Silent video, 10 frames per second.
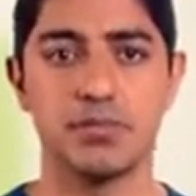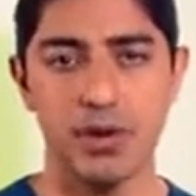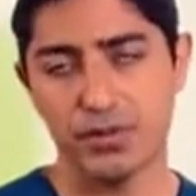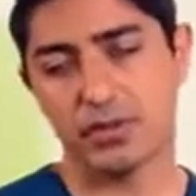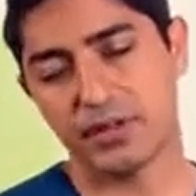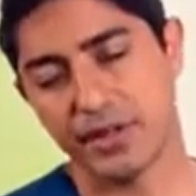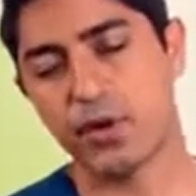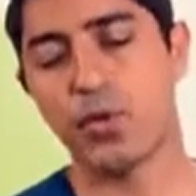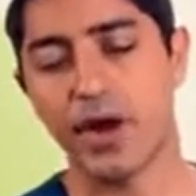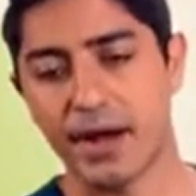both to
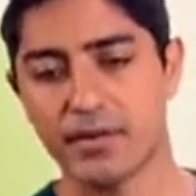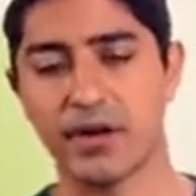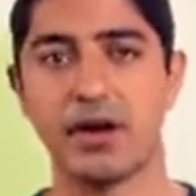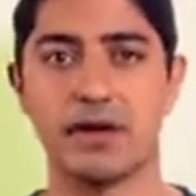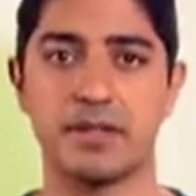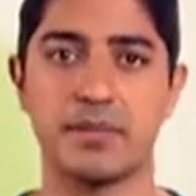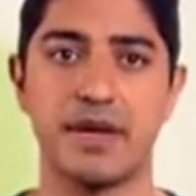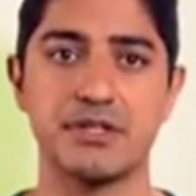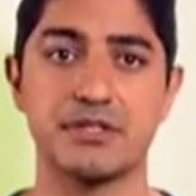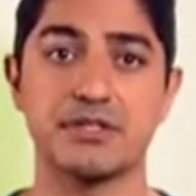inquire regarding the
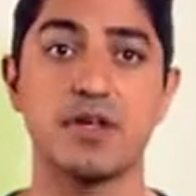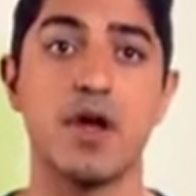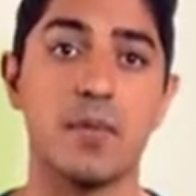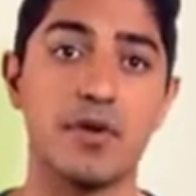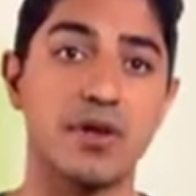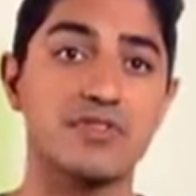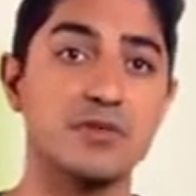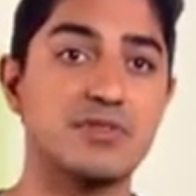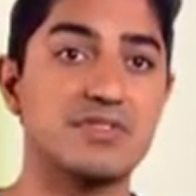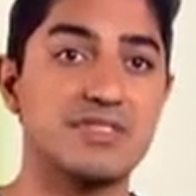patients, but
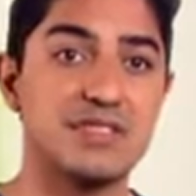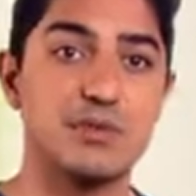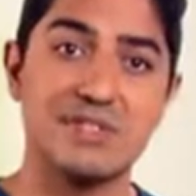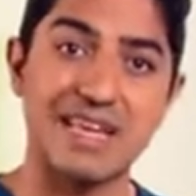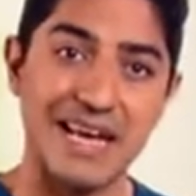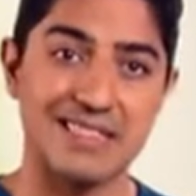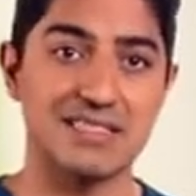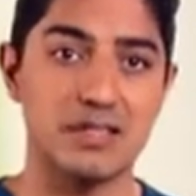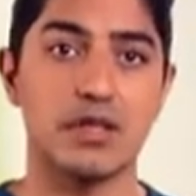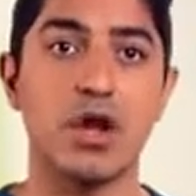also to
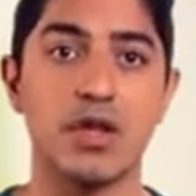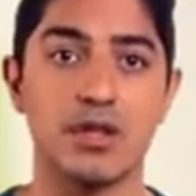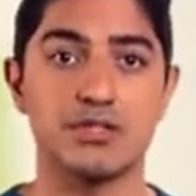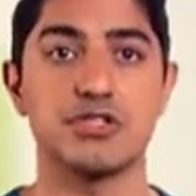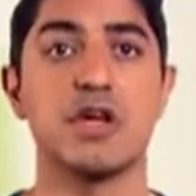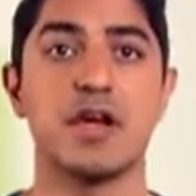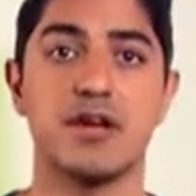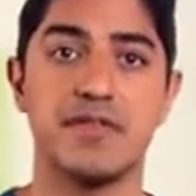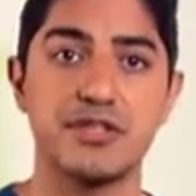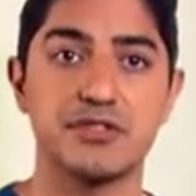test the knowledge
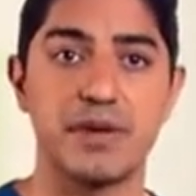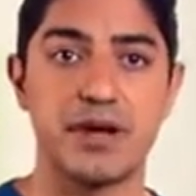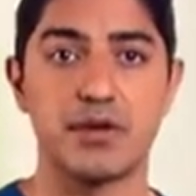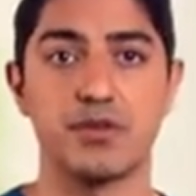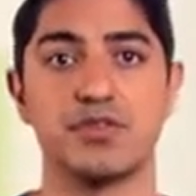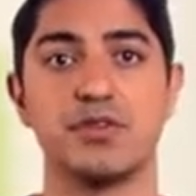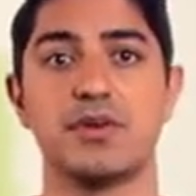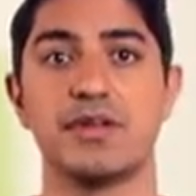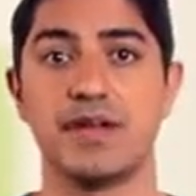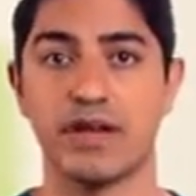of each medical
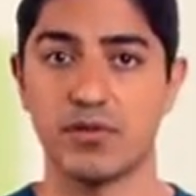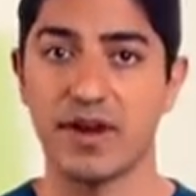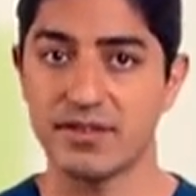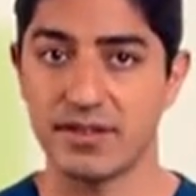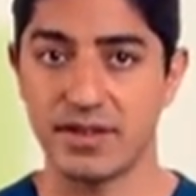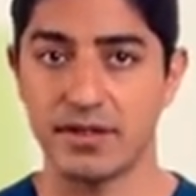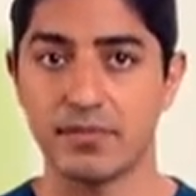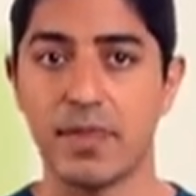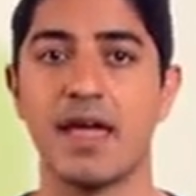student and resident.